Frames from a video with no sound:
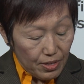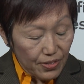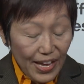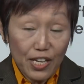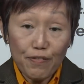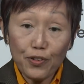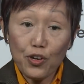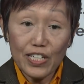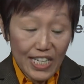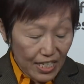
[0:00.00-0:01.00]
Thank you for
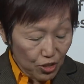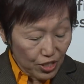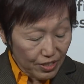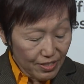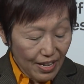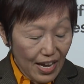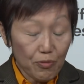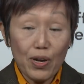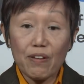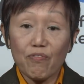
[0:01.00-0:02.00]
your attention,
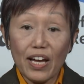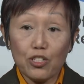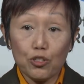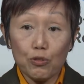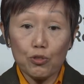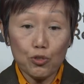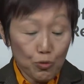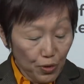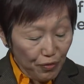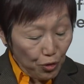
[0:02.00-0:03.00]
and we invite you to
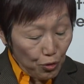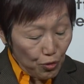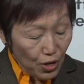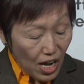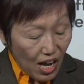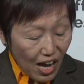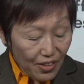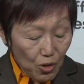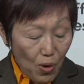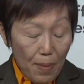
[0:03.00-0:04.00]
review
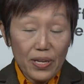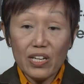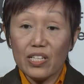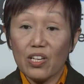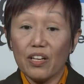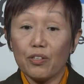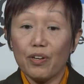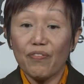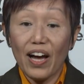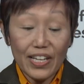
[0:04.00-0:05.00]
other webinars on the
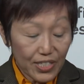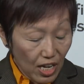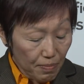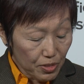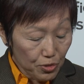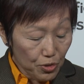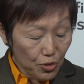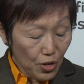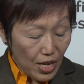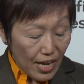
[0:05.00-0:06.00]
revised Common
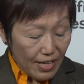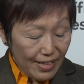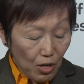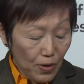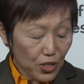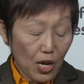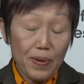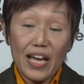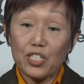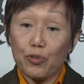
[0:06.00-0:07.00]
Rule that
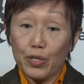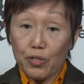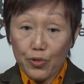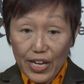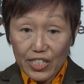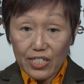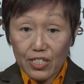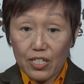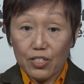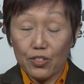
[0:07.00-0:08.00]
OHRP has
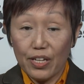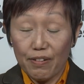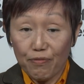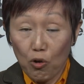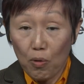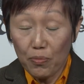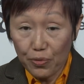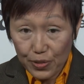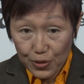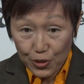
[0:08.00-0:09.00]
created to inform the
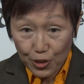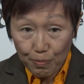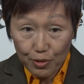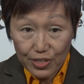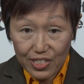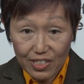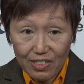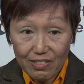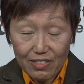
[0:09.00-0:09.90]
research community.